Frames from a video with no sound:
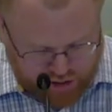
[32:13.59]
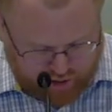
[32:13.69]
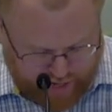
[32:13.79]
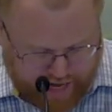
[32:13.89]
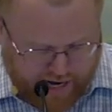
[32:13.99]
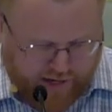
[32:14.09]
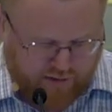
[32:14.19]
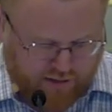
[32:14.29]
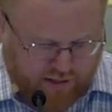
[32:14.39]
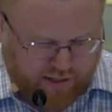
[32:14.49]

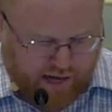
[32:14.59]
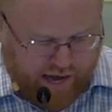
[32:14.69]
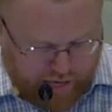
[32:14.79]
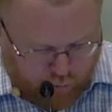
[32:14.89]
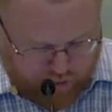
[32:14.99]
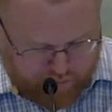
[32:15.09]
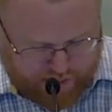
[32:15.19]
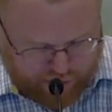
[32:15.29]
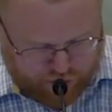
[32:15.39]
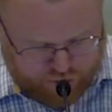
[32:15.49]
land uh, and
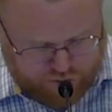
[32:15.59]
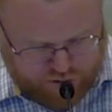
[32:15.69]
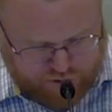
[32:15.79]
rebuild.